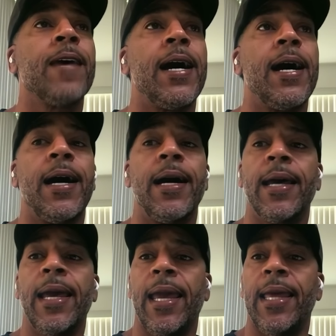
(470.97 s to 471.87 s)

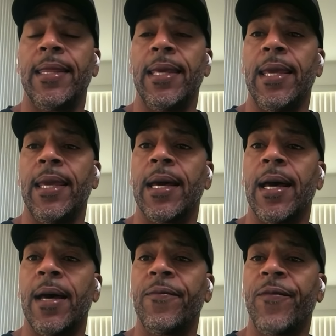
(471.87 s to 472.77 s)
and
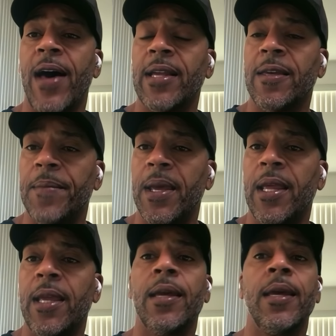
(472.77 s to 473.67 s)
the buying
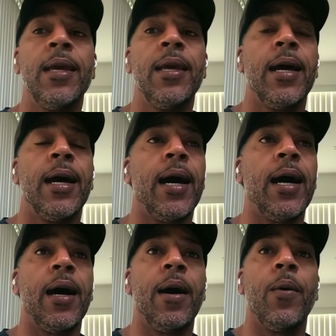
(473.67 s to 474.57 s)
committee
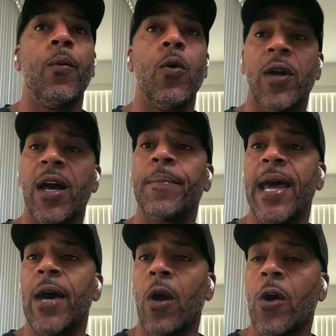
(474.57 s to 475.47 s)
will
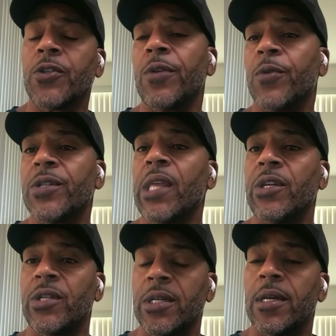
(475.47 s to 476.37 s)
come down harshly, which
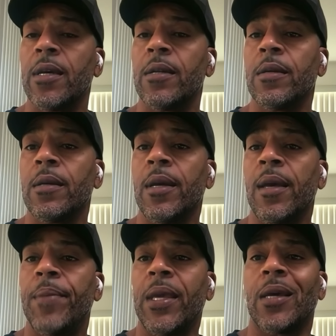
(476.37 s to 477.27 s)
they should.
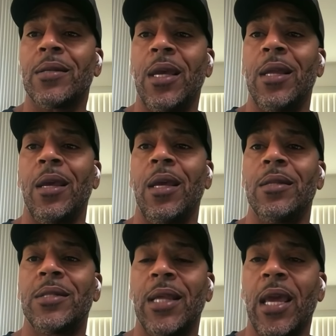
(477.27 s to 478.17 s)
Because
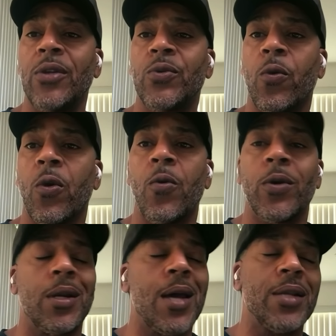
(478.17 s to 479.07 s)
in today's
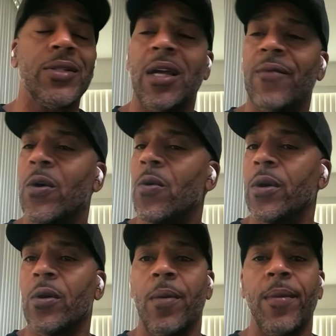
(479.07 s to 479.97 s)
world with a lot of stuff going